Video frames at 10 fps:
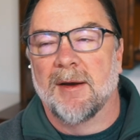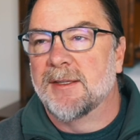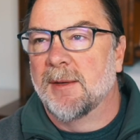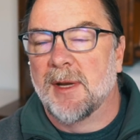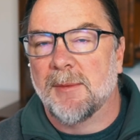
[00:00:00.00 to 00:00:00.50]

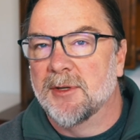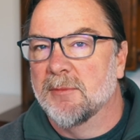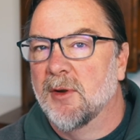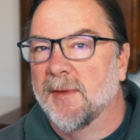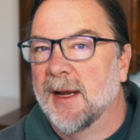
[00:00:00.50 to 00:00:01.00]
And sometimes you're
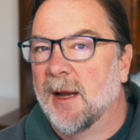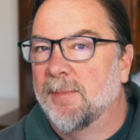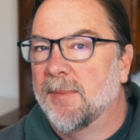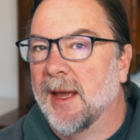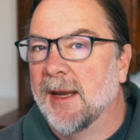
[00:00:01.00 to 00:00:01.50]
moving
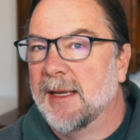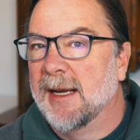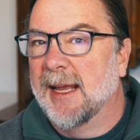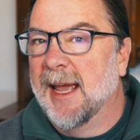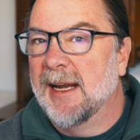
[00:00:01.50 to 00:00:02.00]
up and
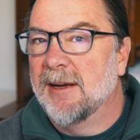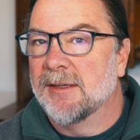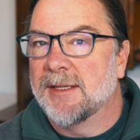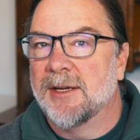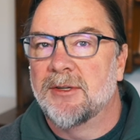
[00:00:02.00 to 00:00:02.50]
getting ahead of
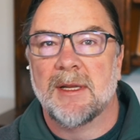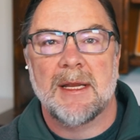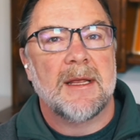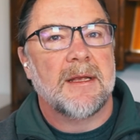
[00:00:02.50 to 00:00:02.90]
your schedule.